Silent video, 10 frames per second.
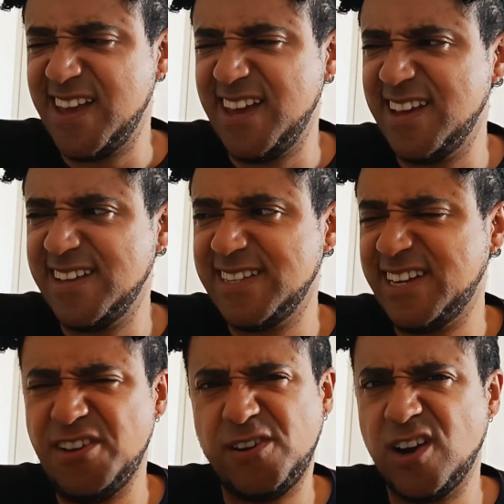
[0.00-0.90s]
And I
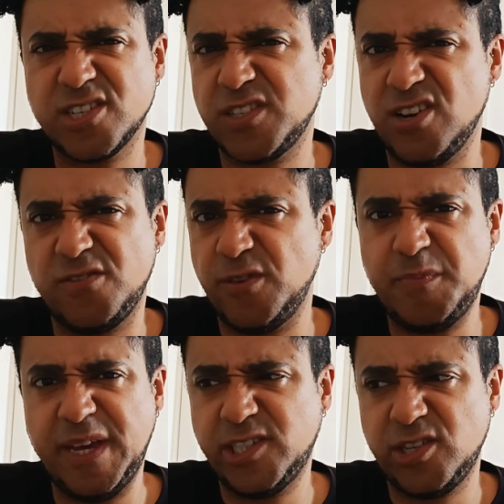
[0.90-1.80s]
never asked her for
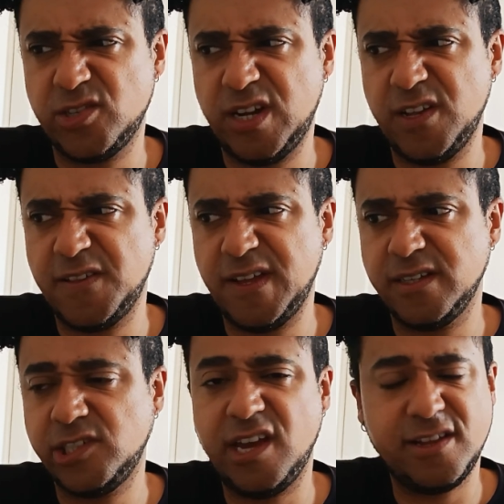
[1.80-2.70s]
pictures or
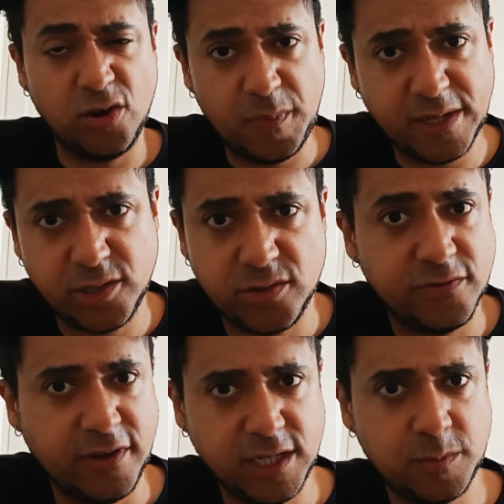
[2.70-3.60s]
anything. She had her pictures
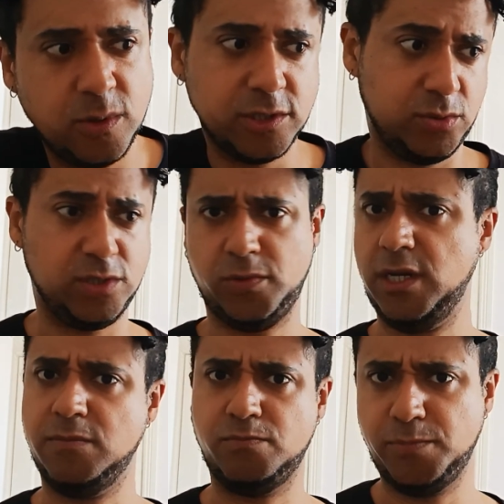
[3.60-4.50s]
on Facebook. She was
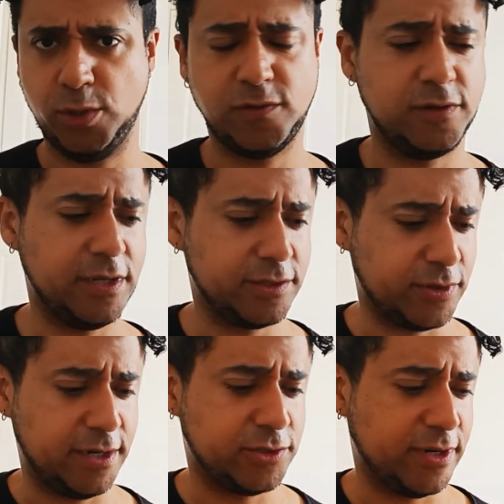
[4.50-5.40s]
really beautiful
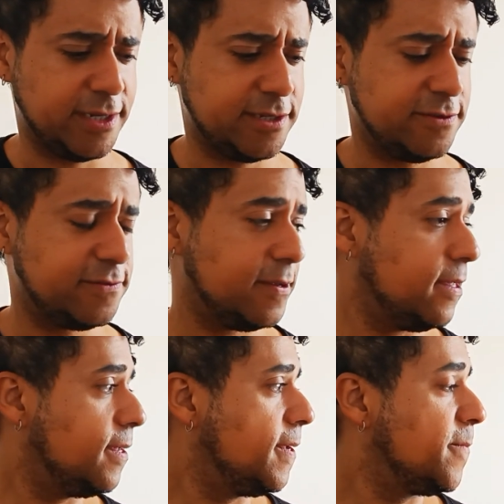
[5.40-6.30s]
and attractive.
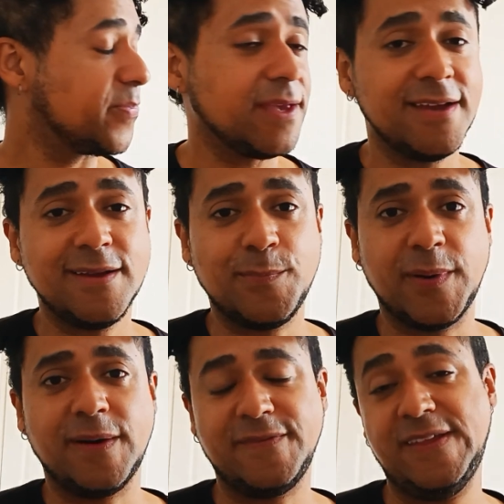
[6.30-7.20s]

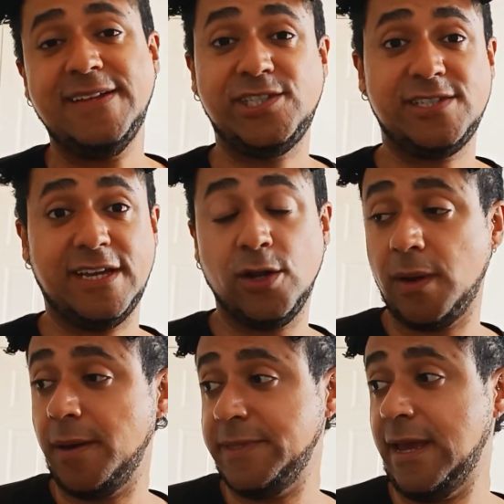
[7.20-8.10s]
But then she said,
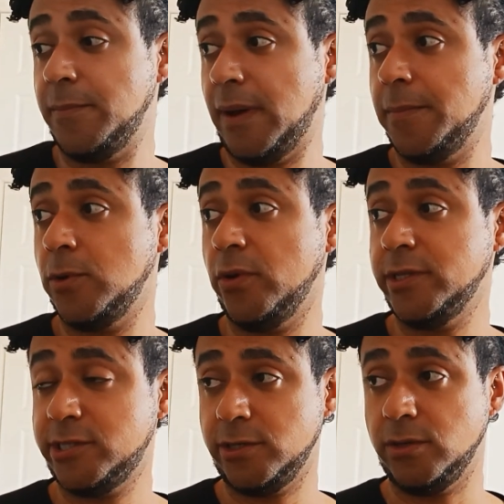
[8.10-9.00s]
oh yeah, I'm
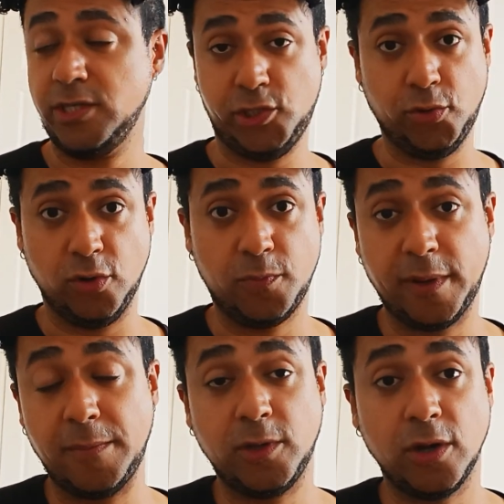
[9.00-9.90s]
going to Europe,
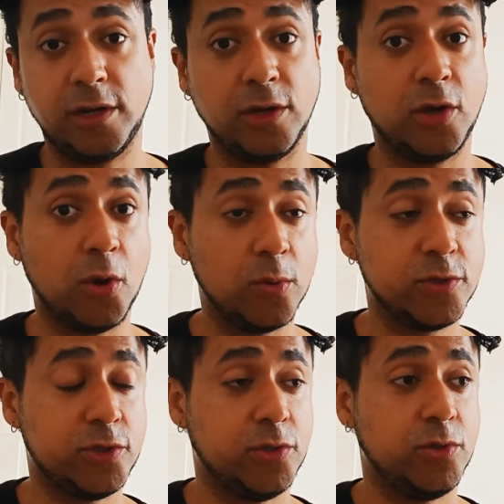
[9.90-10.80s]
but I'm not going to go
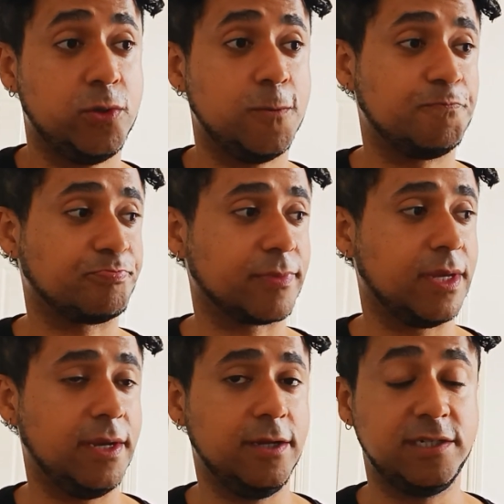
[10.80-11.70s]
to
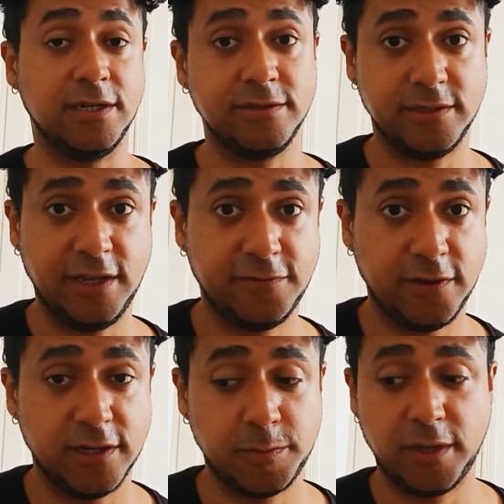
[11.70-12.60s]
London at
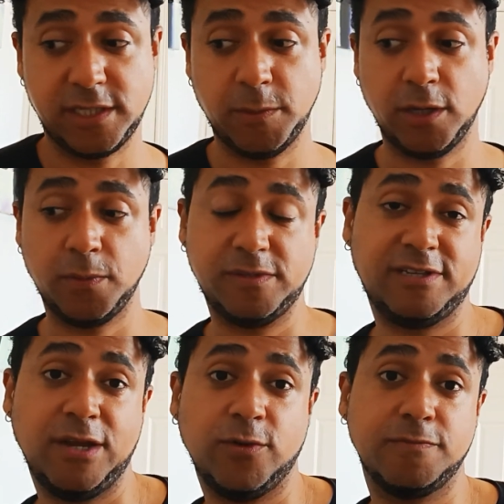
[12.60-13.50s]
first, because I'm going to
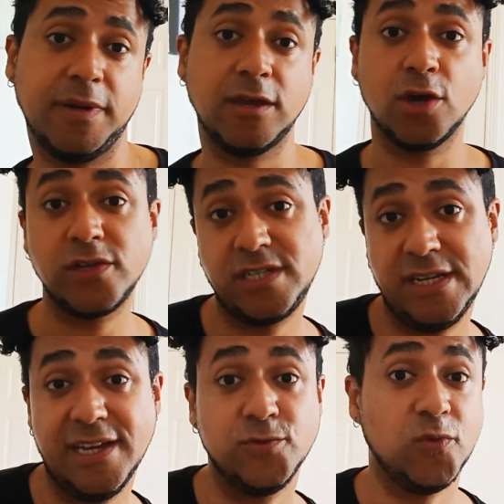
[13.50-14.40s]
stay with my
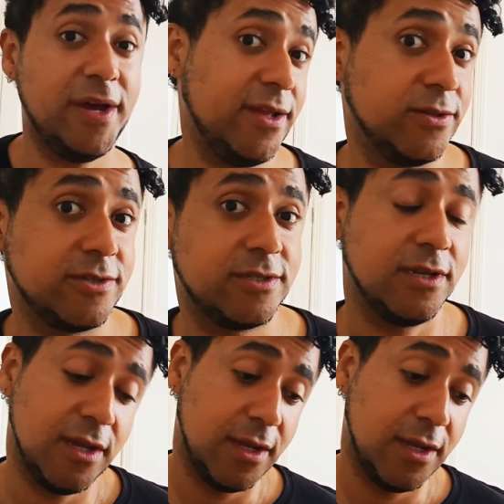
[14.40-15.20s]
cousin in Wales.